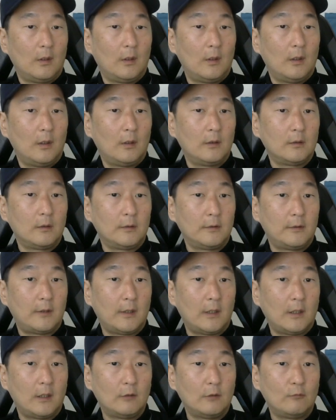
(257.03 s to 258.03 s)
And
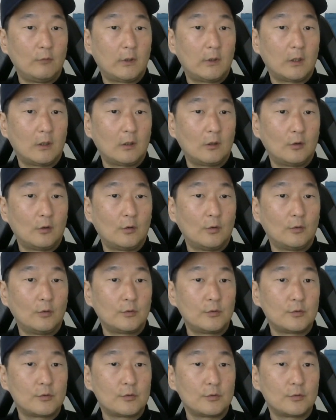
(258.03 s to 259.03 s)
then we can go
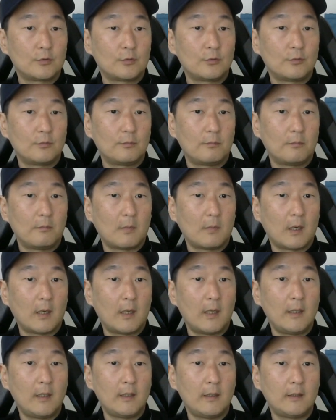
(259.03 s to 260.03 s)
to
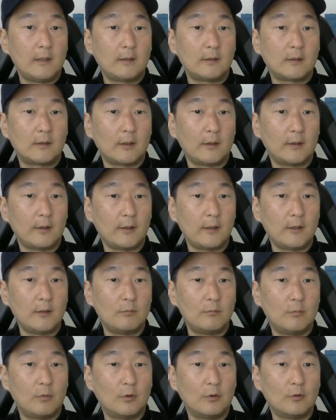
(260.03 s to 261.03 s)
my
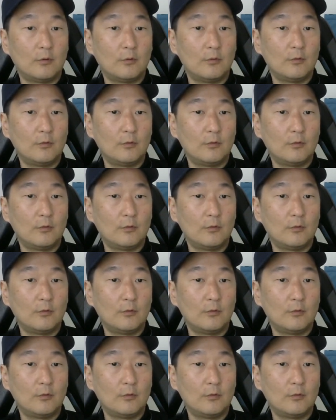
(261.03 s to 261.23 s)
table